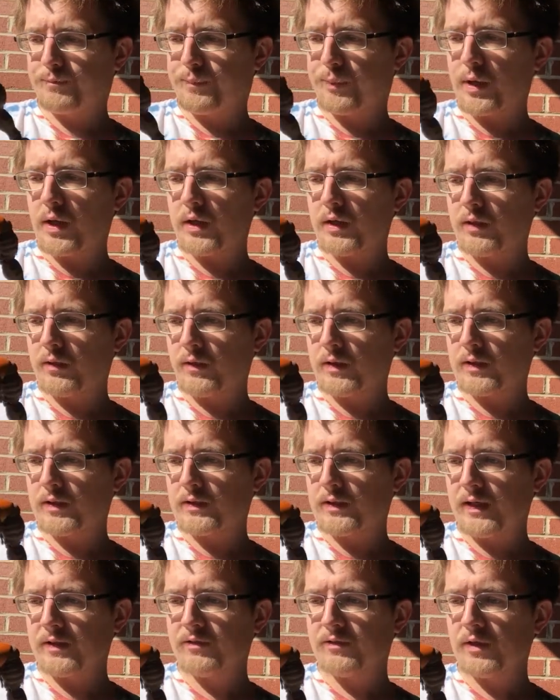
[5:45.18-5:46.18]
But,
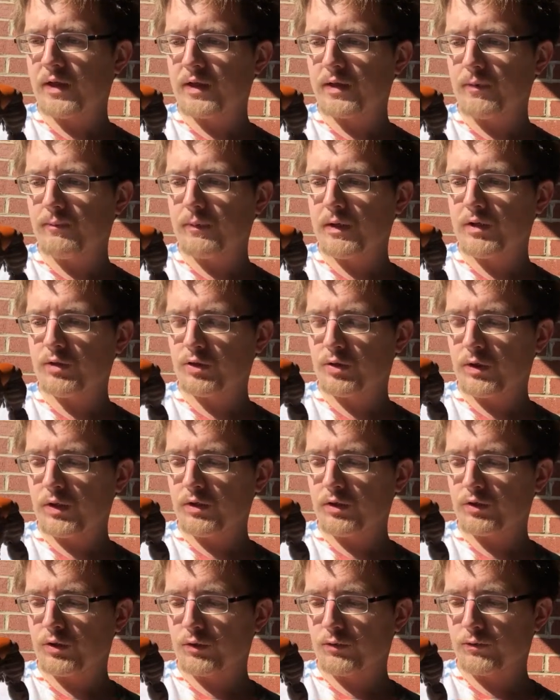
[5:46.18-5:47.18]
like, that's not a major
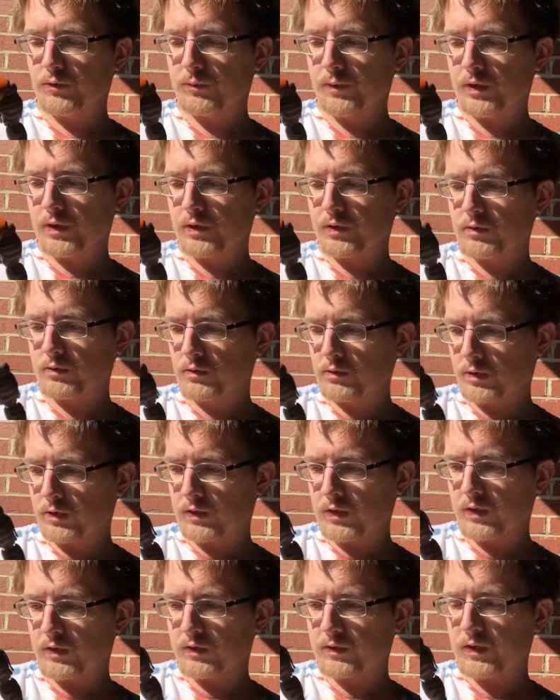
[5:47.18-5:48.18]
issue for me at
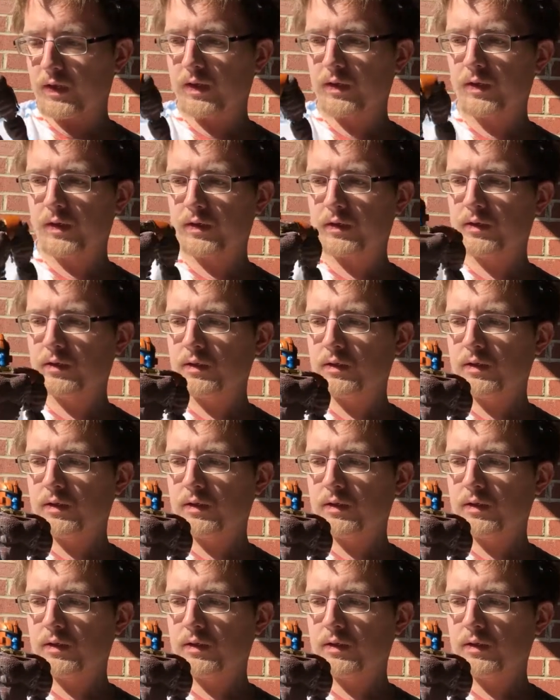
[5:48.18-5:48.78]
the end of the day. Like,